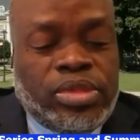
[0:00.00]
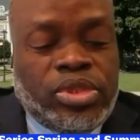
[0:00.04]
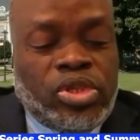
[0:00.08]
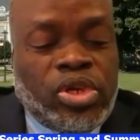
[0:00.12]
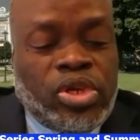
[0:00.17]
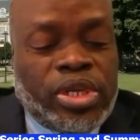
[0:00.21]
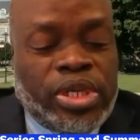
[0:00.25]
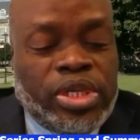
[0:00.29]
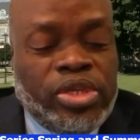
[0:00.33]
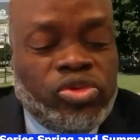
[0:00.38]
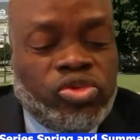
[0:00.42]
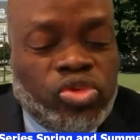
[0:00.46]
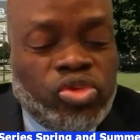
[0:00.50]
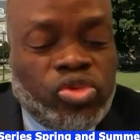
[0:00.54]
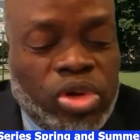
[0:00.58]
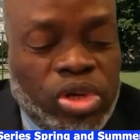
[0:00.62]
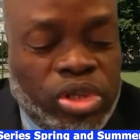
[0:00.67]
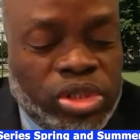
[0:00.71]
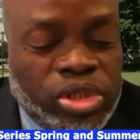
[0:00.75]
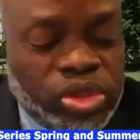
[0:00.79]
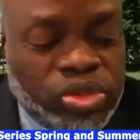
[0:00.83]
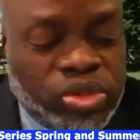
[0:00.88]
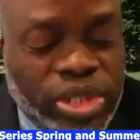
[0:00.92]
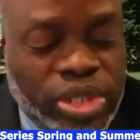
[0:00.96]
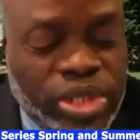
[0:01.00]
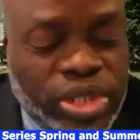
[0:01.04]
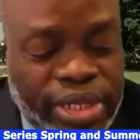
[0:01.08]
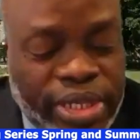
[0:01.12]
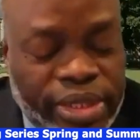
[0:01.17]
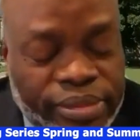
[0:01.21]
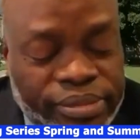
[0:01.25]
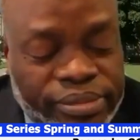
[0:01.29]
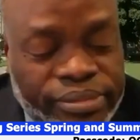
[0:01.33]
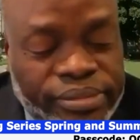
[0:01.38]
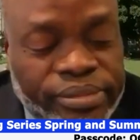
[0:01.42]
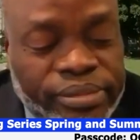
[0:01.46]
talking to us
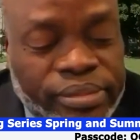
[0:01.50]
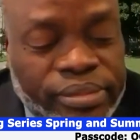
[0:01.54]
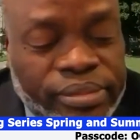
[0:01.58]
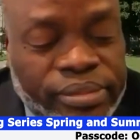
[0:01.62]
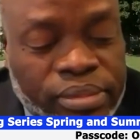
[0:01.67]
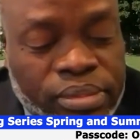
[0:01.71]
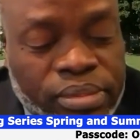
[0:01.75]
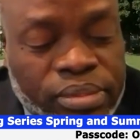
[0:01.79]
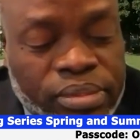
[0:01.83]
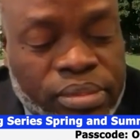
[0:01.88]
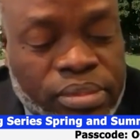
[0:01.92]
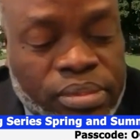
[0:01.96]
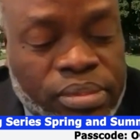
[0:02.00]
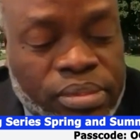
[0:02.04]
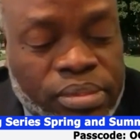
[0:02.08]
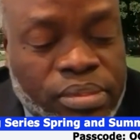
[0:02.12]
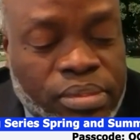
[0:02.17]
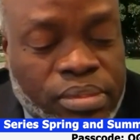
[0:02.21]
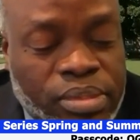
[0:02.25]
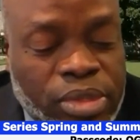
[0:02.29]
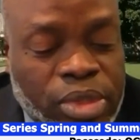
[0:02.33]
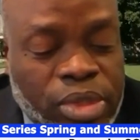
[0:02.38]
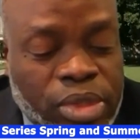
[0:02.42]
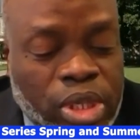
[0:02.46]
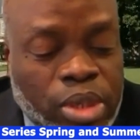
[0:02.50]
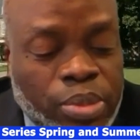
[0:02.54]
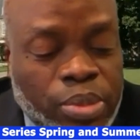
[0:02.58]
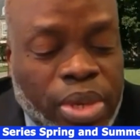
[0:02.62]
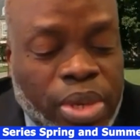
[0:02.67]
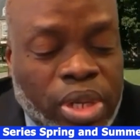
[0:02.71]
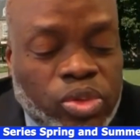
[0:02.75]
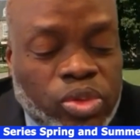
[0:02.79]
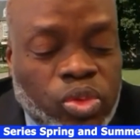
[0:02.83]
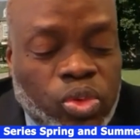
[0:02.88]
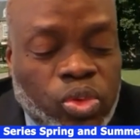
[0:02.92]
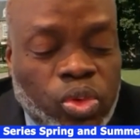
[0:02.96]
today
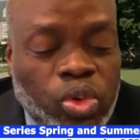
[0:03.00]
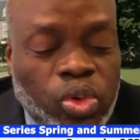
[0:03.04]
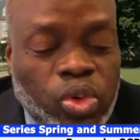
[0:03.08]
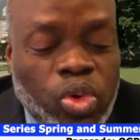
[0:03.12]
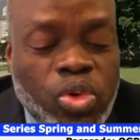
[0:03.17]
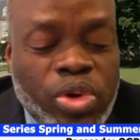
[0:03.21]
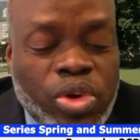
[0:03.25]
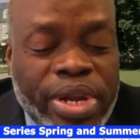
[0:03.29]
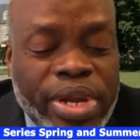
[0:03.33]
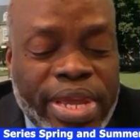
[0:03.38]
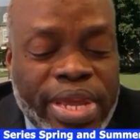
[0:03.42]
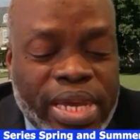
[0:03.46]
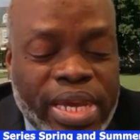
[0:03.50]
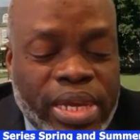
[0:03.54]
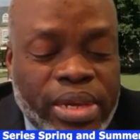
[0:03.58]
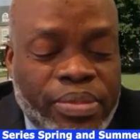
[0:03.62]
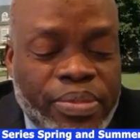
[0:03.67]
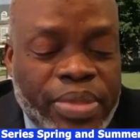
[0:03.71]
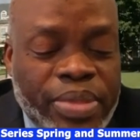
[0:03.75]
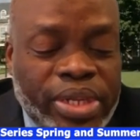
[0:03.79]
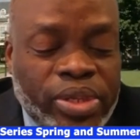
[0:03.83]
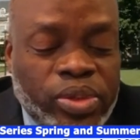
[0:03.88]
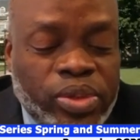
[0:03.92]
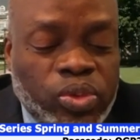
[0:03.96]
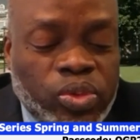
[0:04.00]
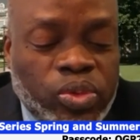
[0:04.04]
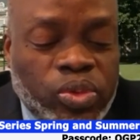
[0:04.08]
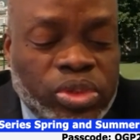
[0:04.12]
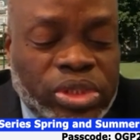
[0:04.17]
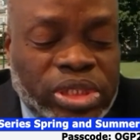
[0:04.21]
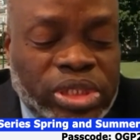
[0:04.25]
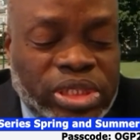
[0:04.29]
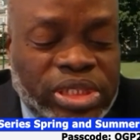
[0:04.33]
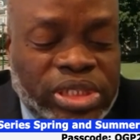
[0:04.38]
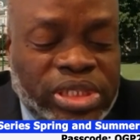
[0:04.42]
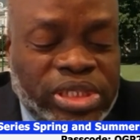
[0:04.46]
about colonial medical
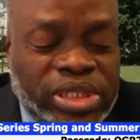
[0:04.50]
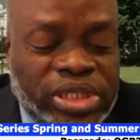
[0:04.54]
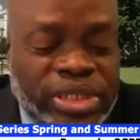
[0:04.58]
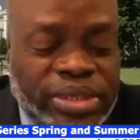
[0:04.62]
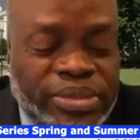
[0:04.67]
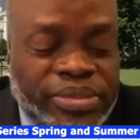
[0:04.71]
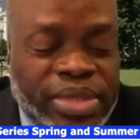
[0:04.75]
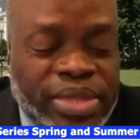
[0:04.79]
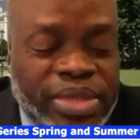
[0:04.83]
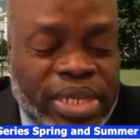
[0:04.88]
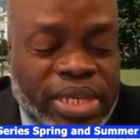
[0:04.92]
system